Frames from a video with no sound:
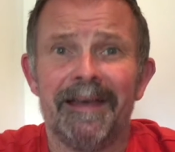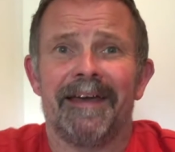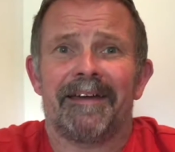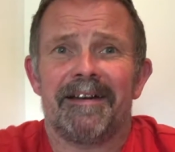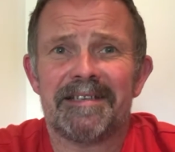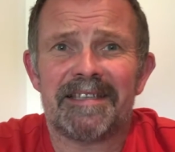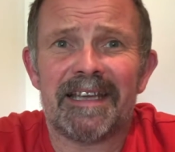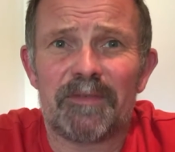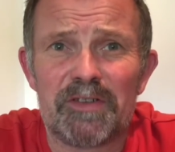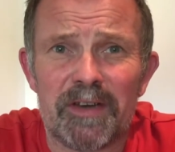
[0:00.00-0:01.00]
Hey guys,
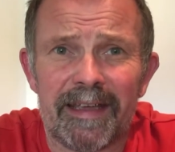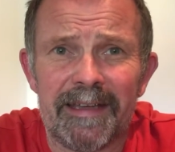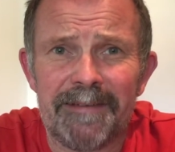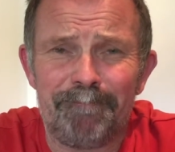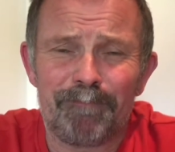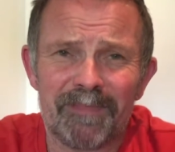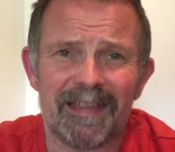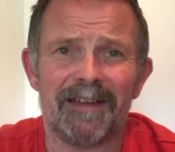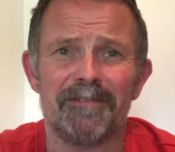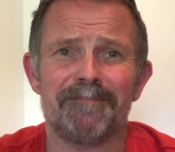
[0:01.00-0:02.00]
thanks for tuning in.
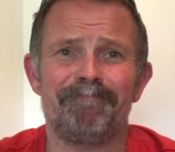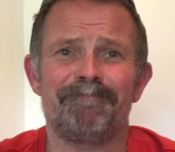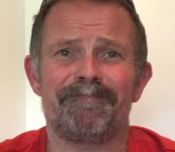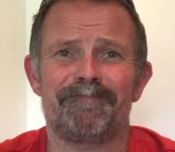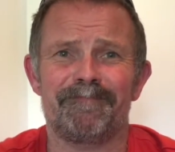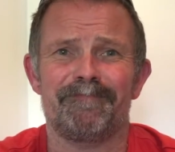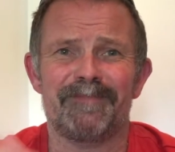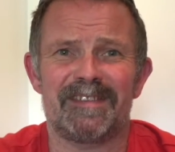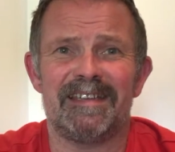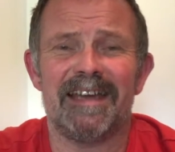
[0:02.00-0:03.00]
Now,
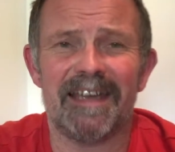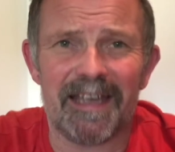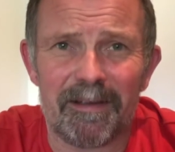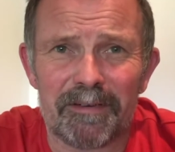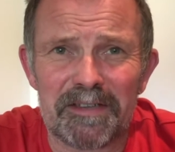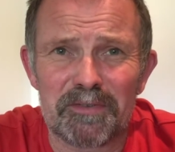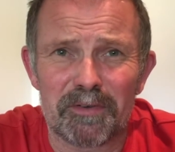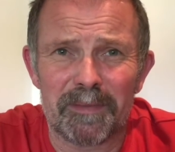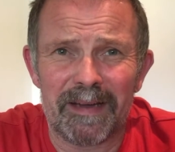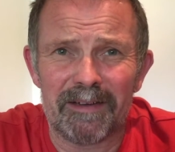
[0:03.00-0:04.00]
today I'm going to
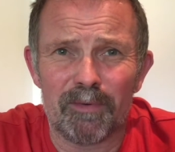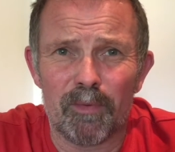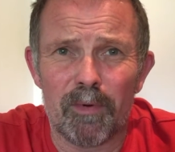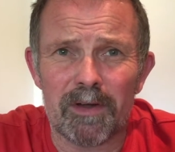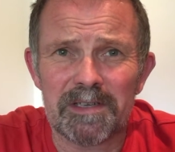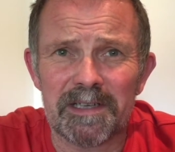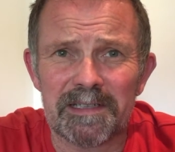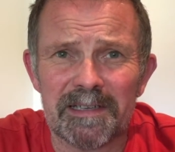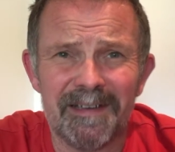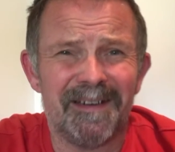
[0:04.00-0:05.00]
talk about
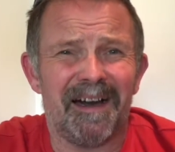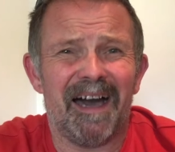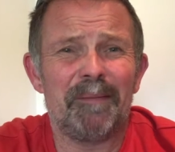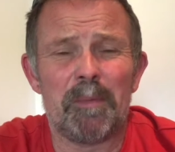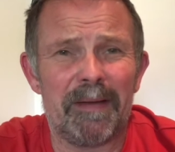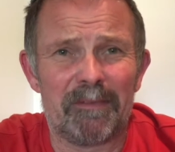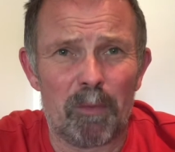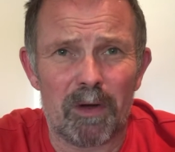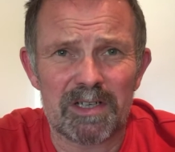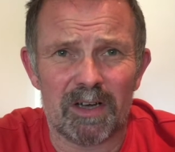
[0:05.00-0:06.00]
watches. I'm a bit of a
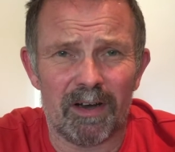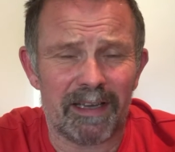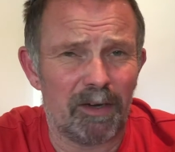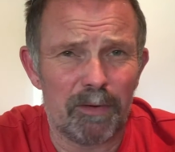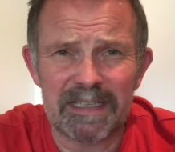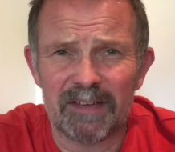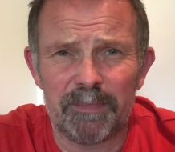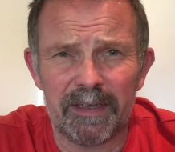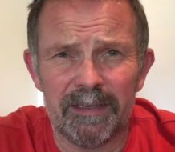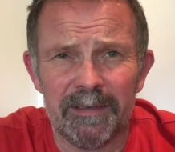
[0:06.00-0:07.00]
watchaholic, I always have
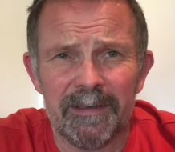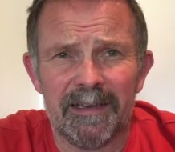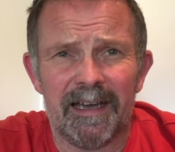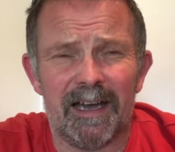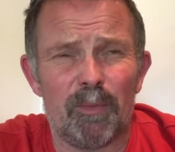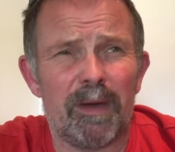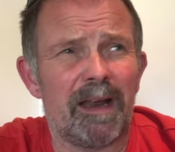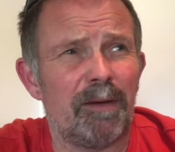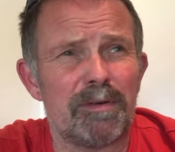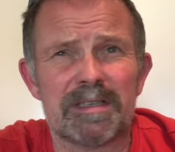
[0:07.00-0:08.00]
been. When
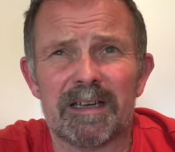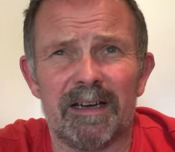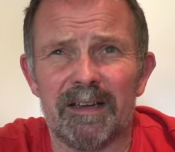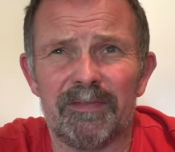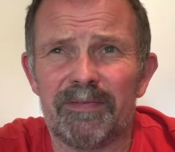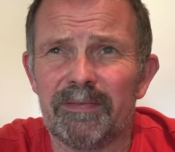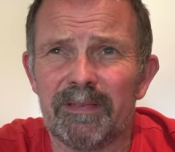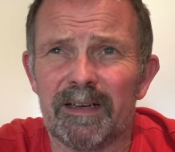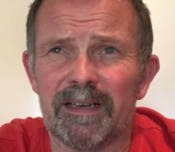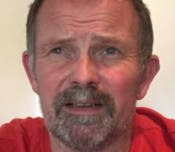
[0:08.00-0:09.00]
I was kind of,
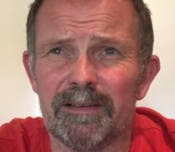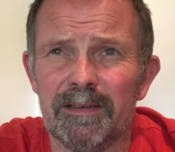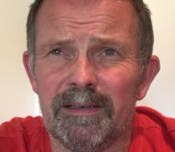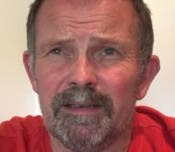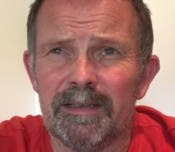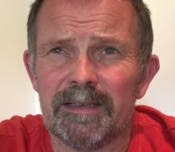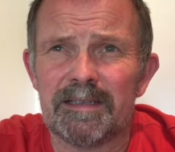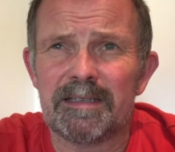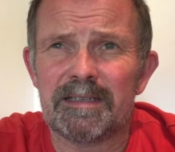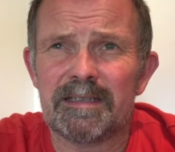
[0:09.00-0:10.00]
I don't know,
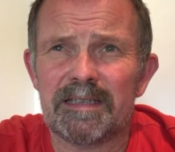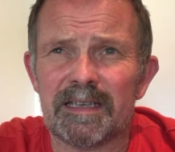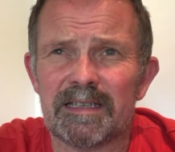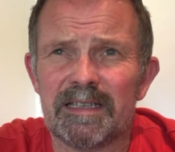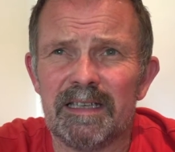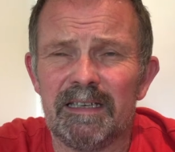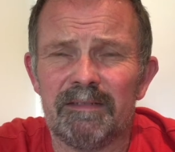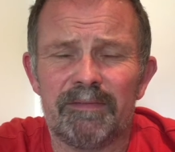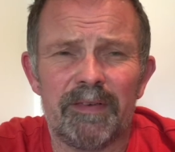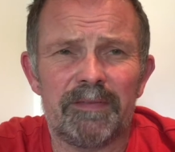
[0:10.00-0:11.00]
16,
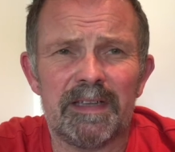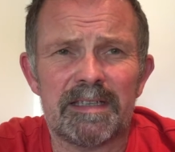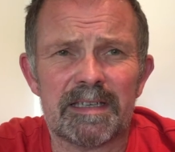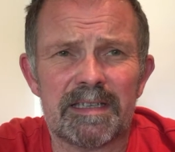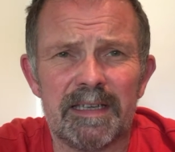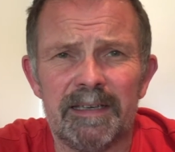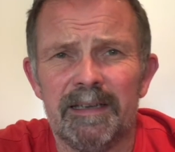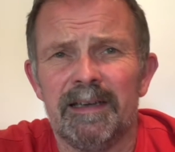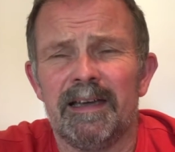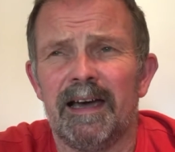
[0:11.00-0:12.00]
15, 16,
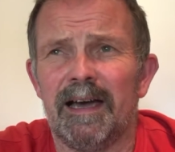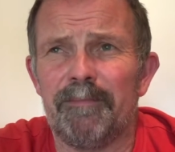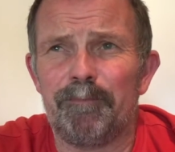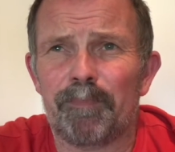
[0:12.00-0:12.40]
I